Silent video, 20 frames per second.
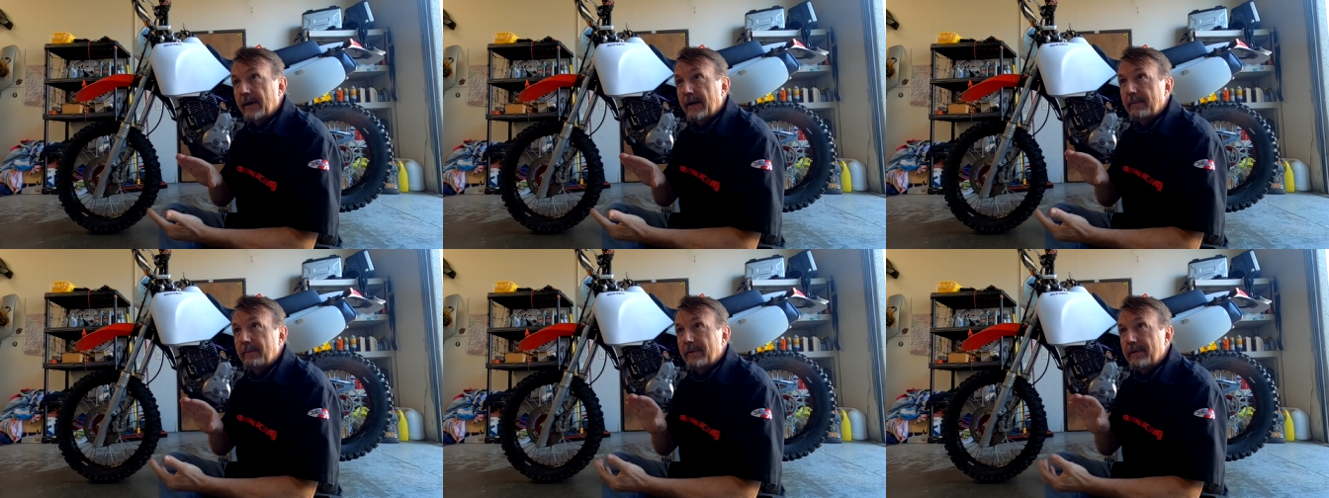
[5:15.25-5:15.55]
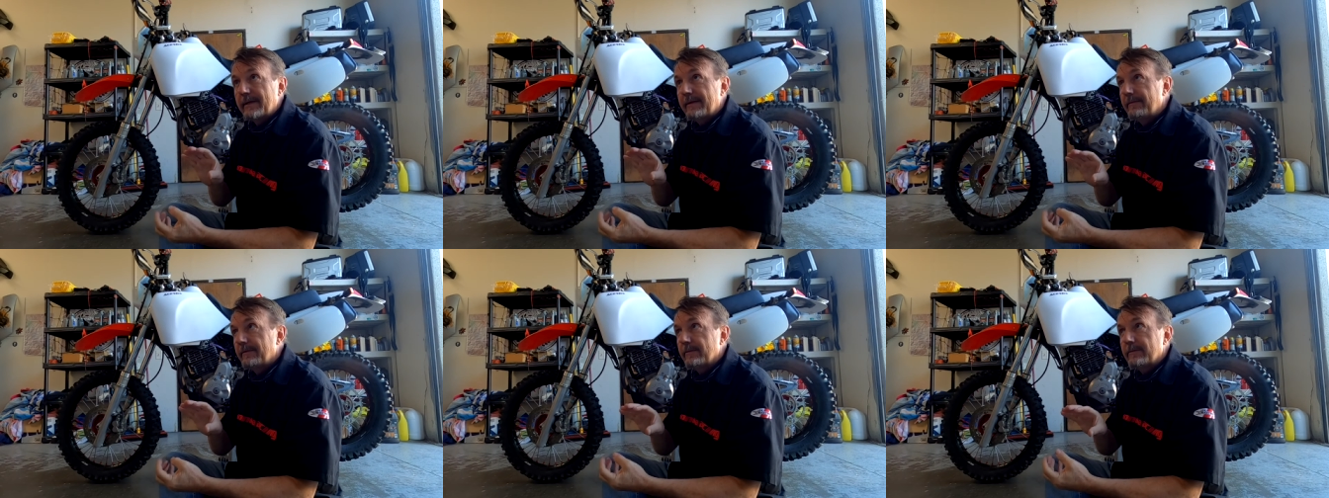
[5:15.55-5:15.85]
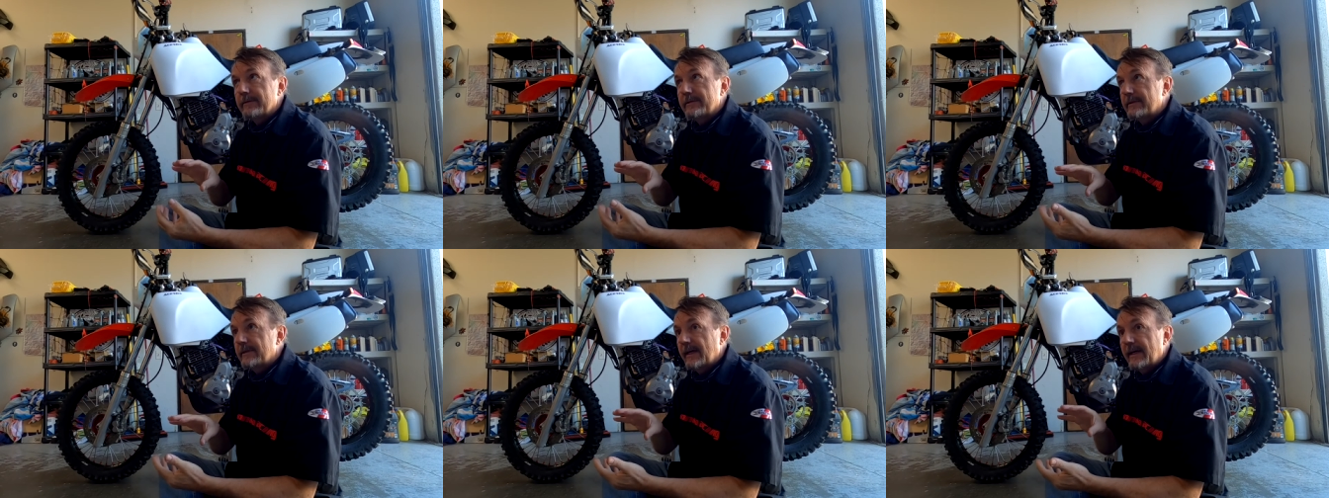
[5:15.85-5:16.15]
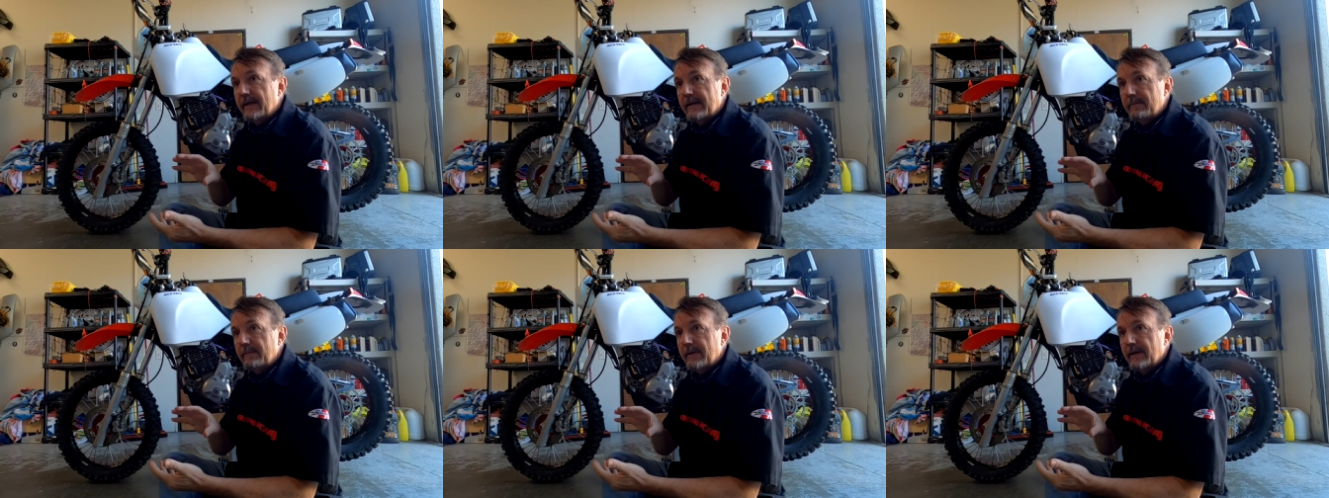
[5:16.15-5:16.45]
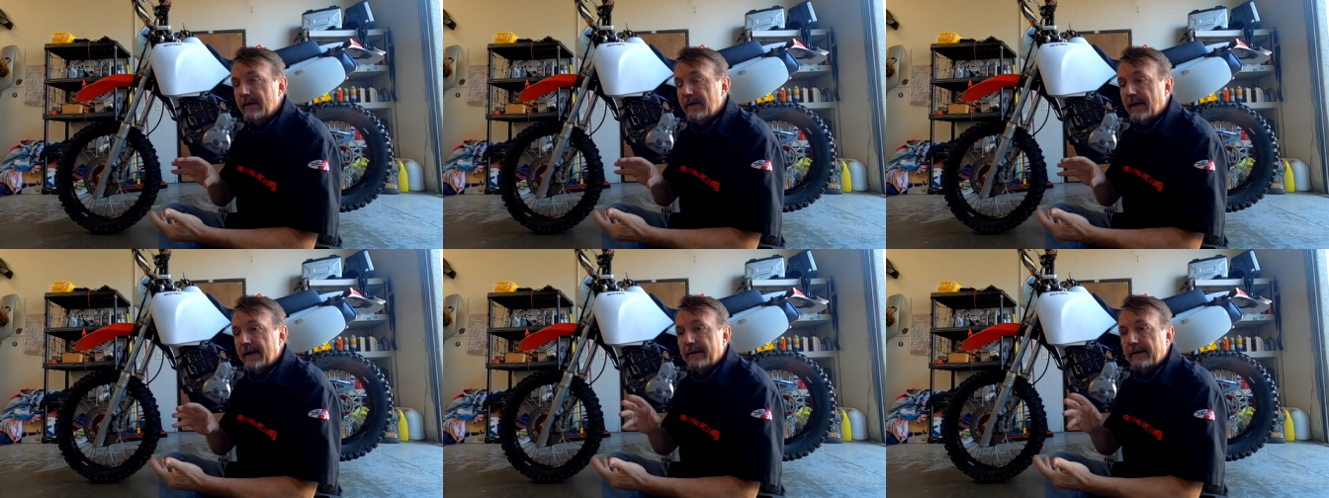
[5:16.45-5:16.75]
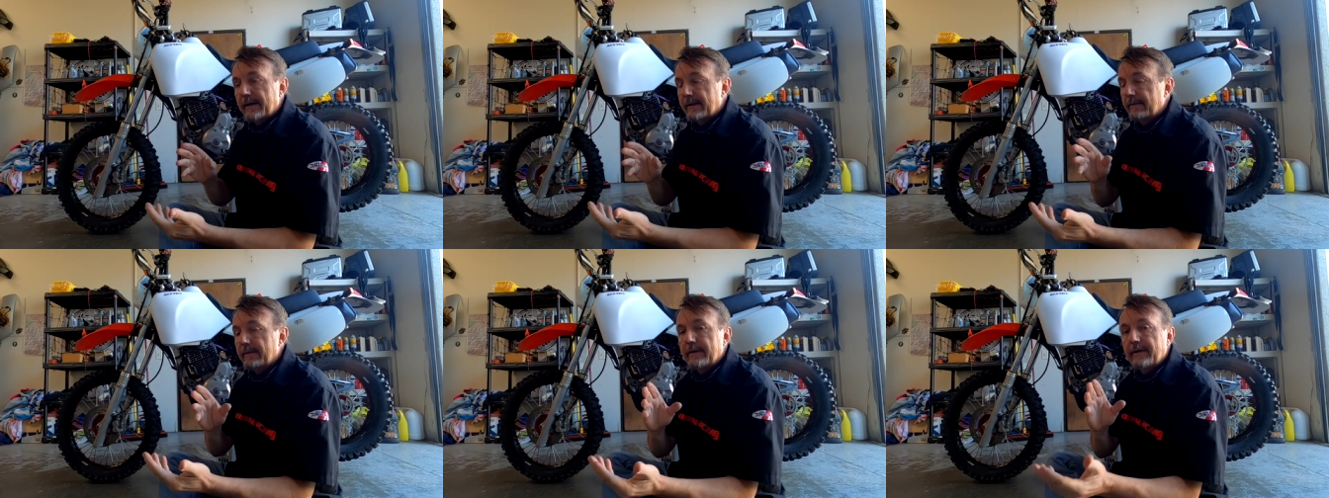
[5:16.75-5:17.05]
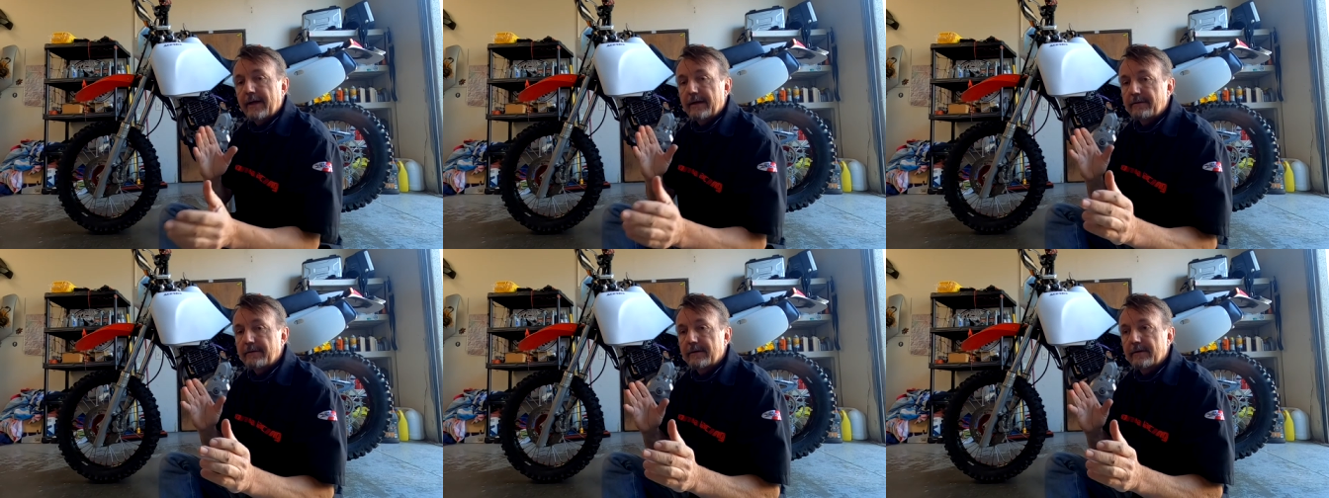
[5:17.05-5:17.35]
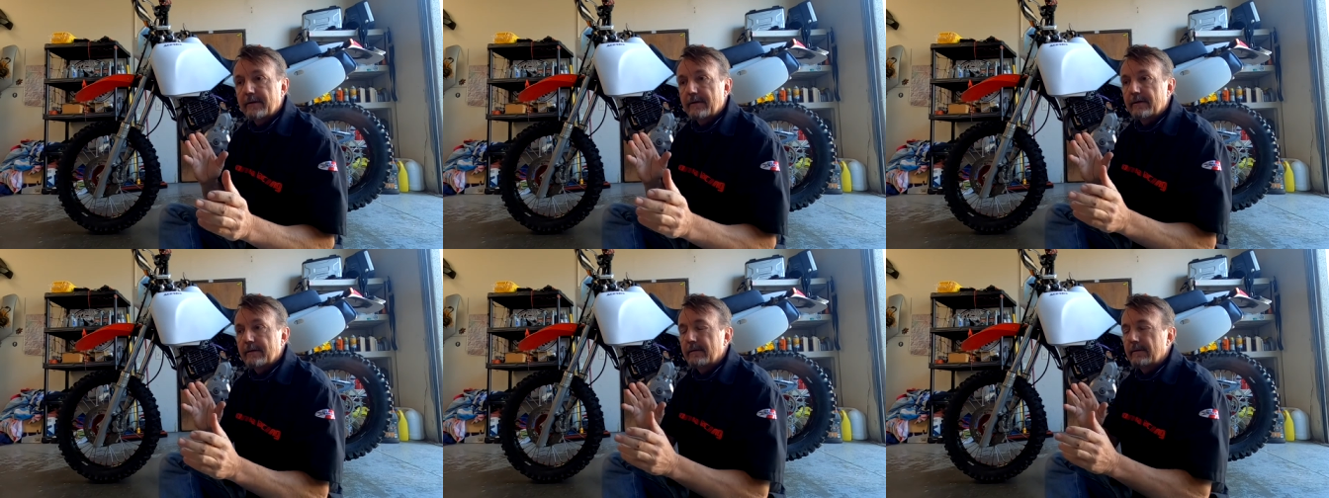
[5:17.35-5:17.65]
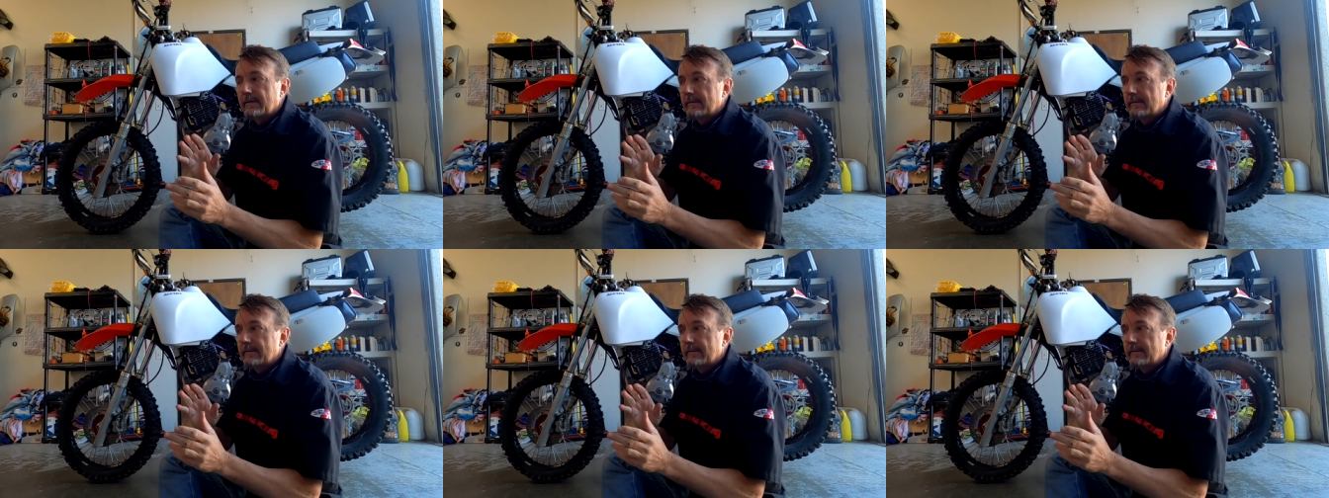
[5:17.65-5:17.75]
I believe it was 10 mil. You have to